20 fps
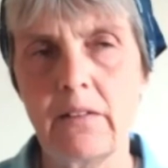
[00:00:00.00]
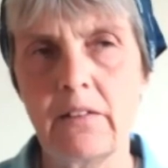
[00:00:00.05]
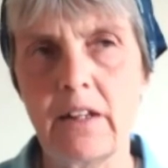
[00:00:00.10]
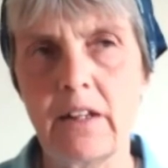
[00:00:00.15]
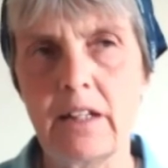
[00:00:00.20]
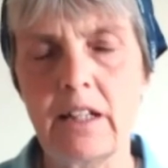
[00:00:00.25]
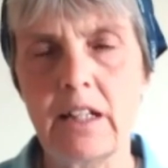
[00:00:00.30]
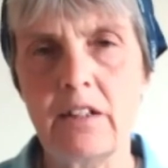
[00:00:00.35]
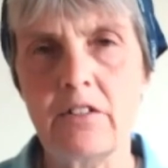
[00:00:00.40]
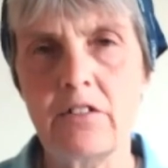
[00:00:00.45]

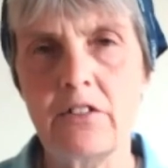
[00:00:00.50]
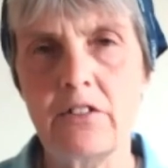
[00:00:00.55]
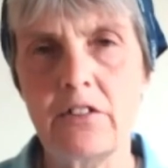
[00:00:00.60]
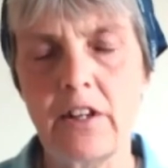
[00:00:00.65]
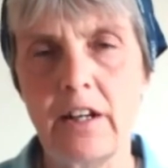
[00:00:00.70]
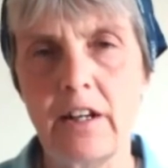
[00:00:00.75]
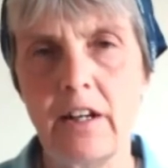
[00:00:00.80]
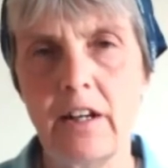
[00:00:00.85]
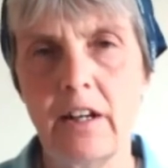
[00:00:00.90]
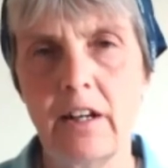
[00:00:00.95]
That it's
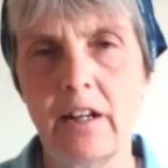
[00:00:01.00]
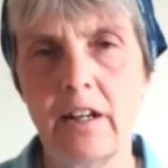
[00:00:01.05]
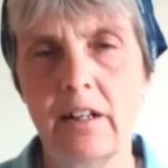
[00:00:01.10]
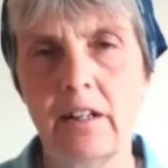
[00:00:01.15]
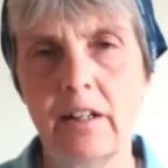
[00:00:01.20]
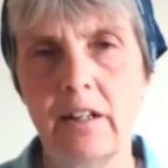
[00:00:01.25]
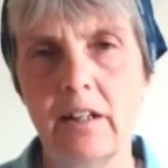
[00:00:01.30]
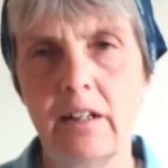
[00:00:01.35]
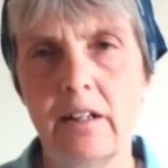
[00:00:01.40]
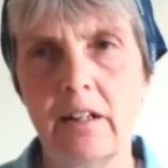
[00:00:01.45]
uh,
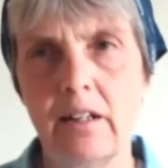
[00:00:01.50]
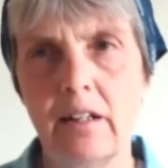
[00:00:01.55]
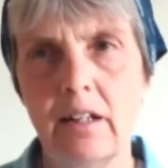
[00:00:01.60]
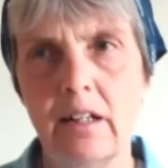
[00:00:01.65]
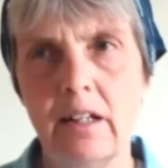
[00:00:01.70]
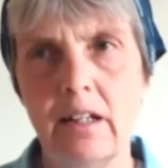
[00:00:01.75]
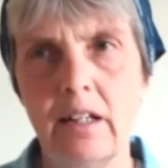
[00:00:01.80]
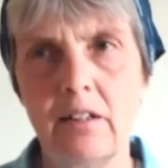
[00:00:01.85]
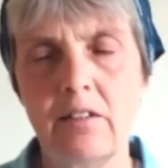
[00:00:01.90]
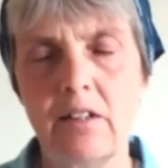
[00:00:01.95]

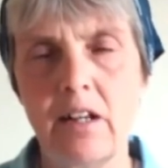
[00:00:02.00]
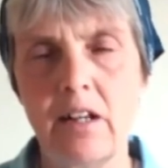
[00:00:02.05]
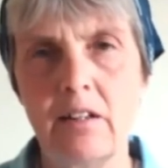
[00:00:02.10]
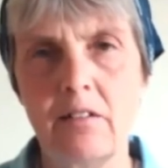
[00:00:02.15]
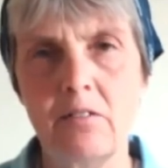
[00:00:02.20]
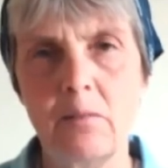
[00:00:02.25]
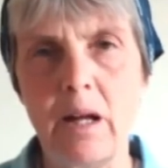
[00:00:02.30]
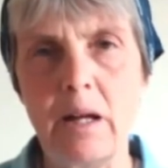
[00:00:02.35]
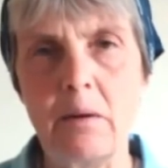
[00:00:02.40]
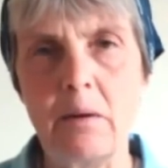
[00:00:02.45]
it,
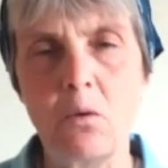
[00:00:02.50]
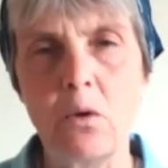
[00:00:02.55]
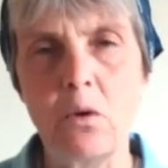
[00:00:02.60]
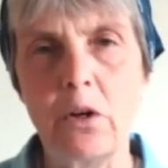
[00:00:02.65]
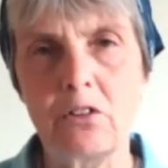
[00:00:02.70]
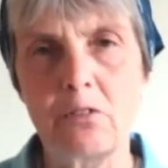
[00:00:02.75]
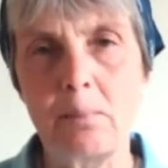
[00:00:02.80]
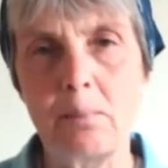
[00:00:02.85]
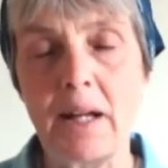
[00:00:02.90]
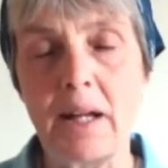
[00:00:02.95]
it, it
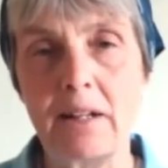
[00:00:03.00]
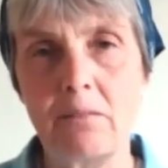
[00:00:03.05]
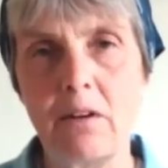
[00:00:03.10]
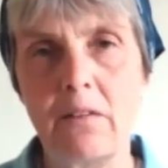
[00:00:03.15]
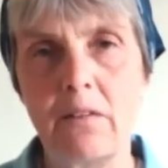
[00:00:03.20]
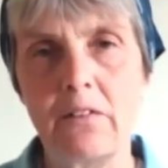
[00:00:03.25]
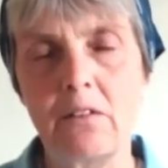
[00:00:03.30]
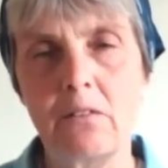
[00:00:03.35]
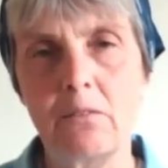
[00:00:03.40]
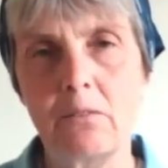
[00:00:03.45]
works better
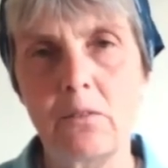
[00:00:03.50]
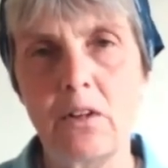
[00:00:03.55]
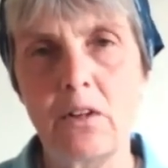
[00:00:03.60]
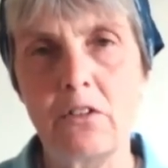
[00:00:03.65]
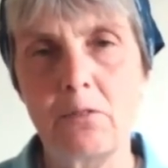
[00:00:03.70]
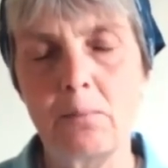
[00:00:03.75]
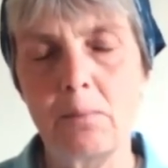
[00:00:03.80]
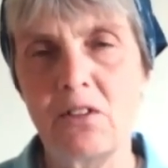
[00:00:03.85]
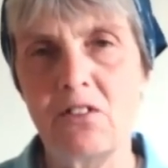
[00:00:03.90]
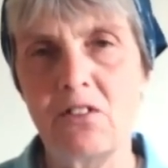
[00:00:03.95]
with, with
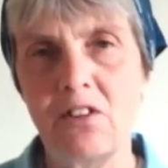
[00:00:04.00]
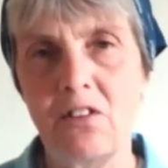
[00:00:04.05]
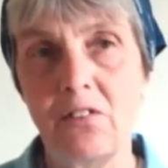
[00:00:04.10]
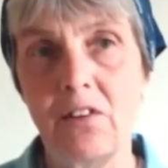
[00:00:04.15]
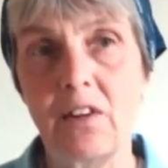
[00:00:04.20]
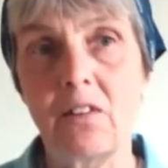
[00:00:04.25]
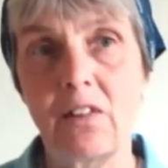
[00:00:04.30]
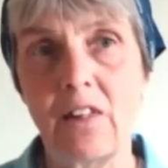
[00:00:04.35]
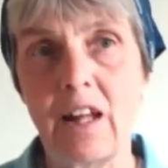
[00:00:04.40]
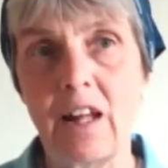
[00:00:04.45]

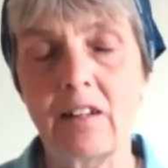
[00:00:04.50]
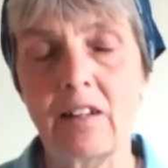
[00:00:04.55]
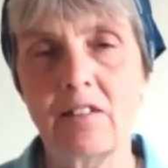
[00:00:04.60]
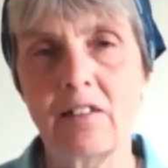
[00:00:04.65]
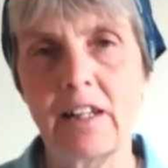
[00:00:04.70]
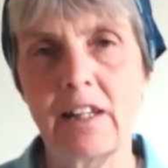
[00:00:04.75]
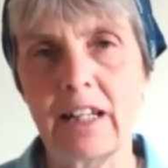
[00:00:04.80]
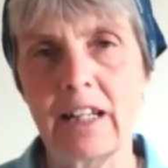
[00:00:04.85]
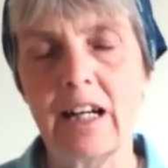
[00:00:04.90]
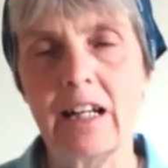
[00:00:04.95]
specific things
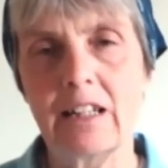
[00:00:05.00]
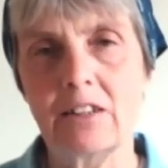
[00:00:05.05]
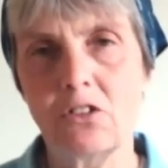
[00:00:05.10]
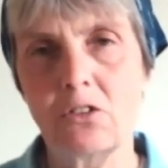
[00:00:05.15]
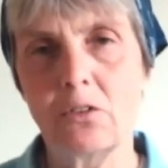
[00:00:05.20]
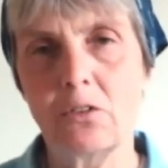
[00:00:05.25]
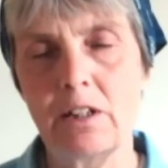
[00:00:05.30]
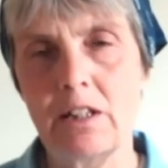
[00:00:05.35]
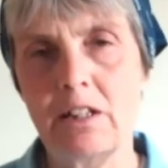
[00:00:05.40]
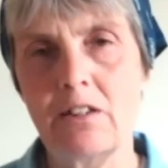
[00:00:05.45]
like
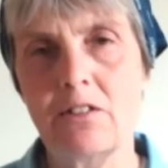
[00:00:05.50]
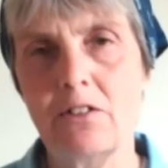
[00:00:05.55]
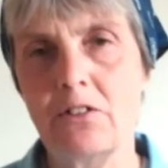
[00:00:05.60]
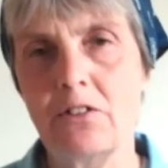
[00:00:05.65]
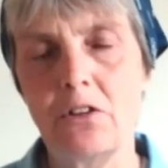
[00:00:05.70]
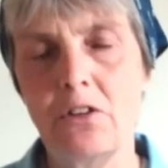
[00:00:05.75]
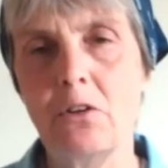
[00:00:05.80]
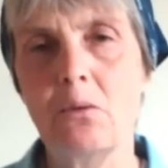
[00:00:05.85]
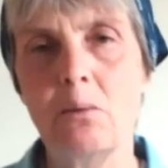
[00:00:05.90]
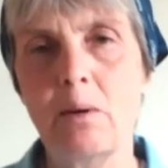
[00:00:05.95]
actually to
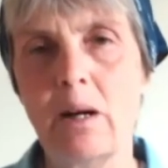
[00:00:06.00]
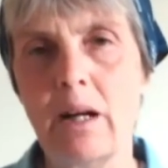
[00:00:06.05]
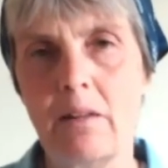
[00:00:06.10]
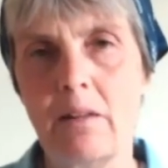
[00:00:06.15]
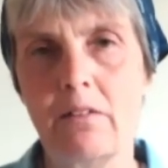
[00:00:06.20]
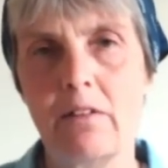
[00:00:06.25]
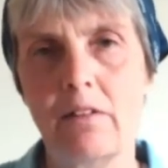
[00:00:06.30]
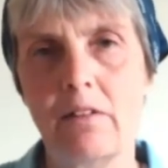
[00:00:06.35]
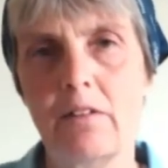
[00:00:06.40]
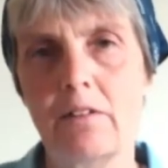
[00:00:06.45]
do
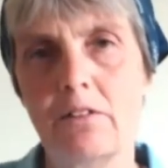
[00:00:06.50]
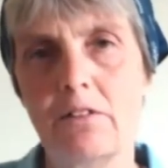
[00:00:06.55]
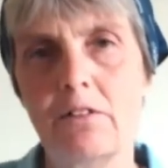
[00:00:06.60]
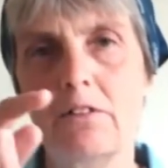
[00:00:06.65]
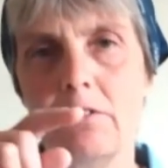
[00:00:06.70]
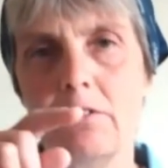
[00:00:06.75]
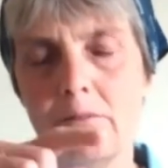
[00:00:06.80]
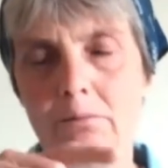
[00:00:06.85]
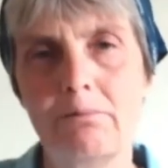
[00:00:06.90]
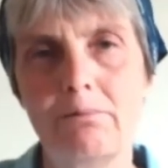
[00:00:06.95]
with
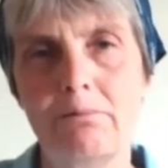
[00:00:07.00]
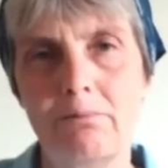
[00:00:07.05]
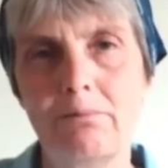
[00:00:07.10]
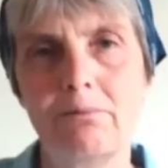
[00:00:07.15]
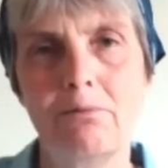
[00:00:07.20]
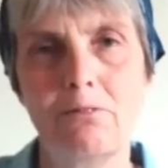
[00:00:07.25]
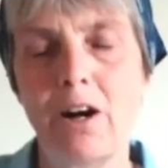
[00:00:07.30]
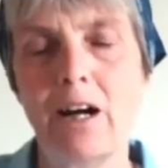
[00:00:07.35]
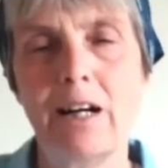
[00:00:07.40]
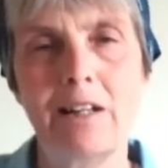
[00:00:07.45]

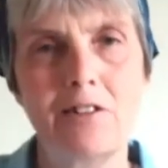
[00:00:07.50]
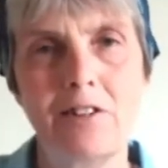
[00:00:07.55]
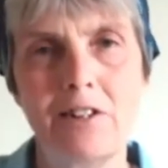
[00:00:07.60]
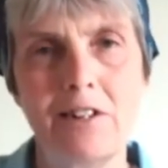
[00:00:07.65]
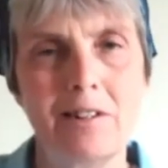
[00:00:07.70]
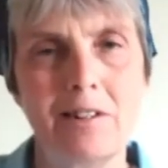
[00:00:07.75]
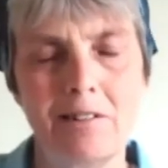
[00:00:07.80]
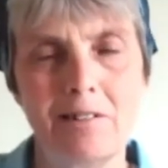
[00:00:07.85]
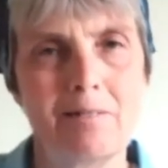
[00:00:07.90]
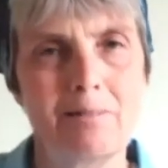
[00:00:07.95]

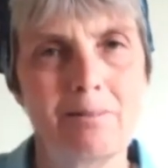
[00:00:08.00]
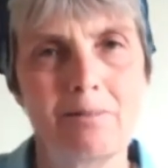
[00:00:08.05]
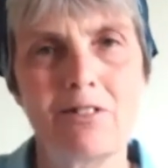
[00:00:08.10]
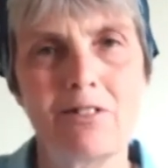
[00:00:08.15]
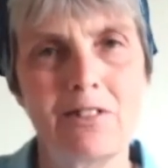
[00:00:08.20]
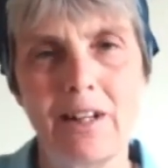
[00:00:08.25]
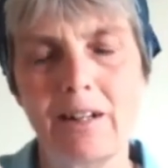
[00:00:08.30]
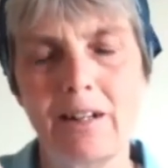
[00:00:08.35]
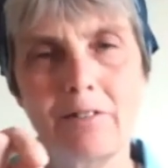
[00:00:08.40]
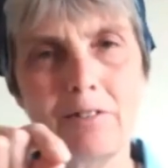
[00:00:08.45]
writing and
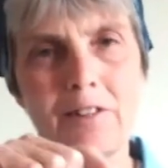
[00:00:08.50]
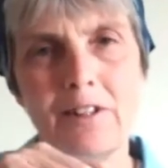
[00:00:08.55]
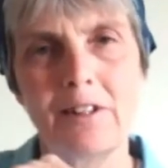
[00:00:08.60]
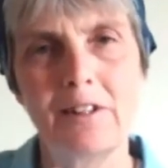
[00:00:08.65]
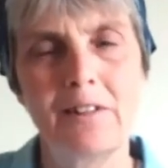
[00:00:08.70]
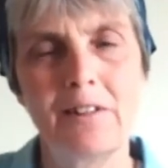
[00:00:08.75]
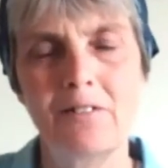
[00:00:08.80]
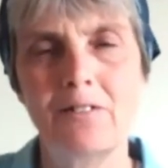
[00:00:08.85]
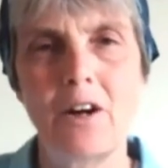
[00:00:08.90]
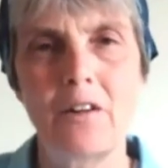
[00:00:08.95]
stuff
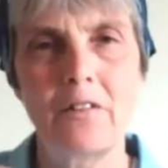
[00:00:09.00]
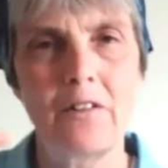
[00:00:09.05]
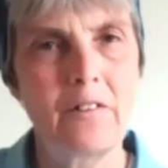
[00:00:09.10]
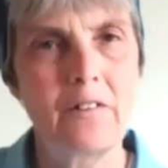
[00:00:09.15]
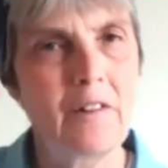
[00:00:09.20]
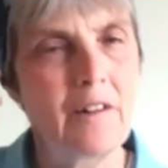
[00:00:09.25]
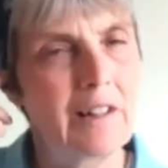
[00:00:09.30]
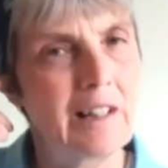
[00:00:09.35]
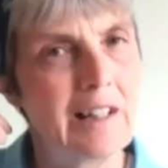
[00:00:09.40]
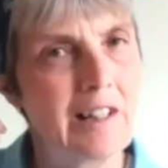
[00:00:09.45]
rather
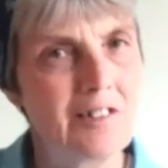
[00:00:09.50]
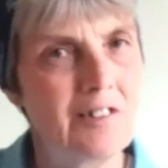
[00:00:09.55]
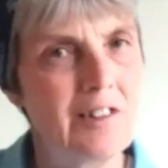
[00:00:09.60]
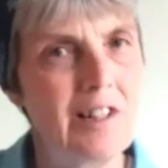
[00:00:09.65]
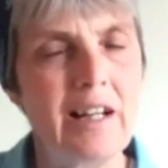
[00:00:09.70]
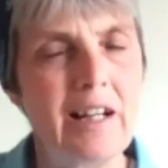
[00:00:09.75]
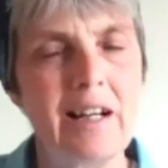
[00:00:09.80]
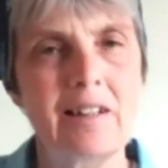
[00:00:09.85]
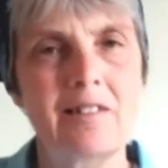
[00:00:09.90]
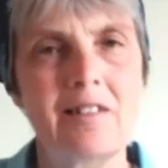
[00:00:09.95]
than
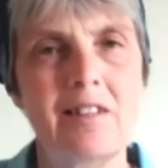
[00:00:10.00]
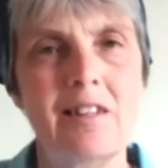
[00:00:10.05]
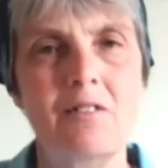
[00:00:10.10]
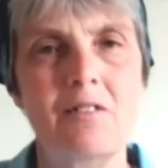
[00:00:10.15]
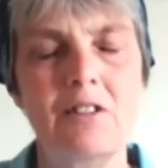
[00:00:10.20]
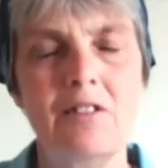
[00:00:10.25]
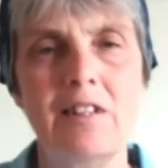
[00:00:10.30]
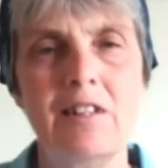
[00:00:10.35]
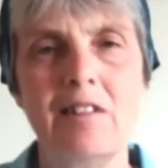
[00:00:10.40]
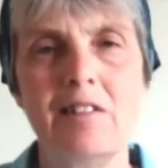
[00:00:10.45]
listening
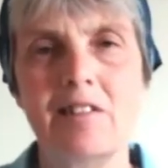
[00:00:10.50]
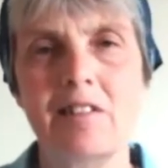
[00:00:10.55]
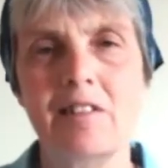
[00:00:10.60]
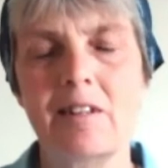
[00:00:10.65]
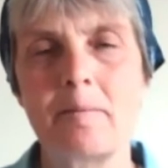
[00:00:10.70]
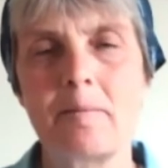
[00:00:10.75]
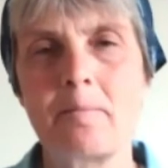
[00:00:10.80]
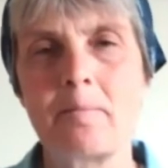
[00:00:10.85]
activities.